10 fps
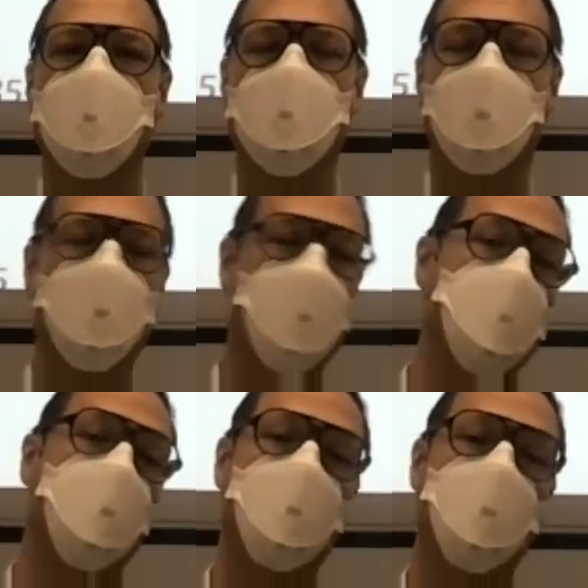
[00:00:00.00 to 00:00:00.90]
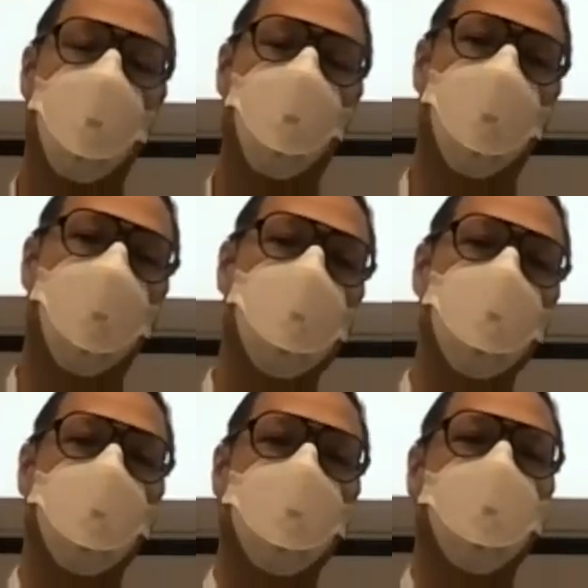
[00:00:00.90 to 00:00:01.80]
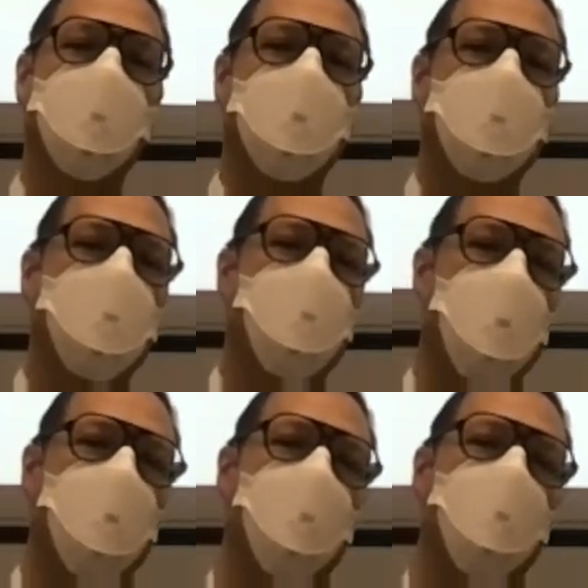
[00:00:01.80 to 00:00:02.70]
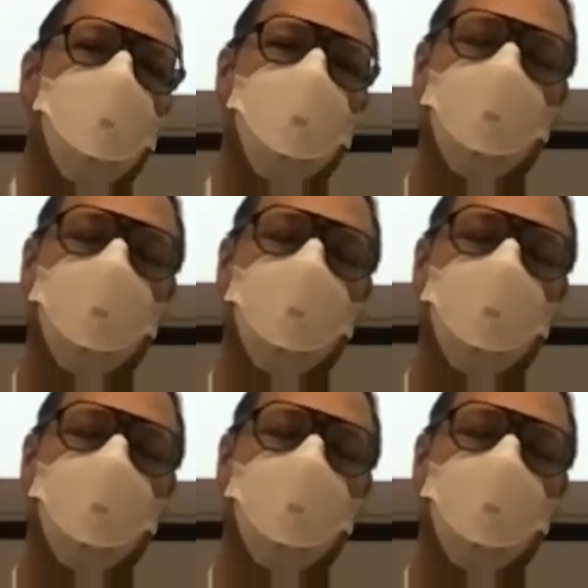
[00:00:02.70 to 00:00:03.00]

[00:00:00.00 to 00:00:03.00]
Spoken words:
So depending on your application, depending on the